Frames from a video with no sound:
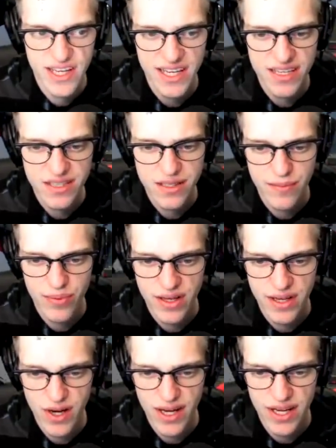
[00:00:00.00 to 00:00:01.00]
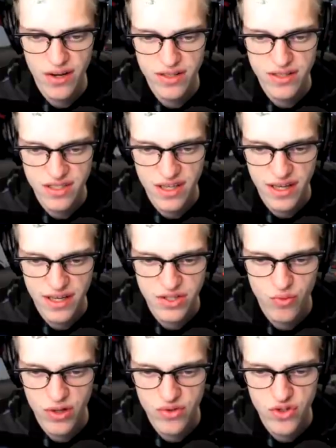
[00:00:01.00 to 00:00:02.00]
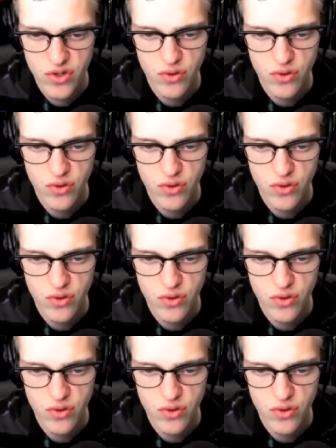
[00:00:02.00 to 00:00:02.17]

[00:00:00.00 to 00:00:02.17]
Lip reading: easily play right here on site as well too.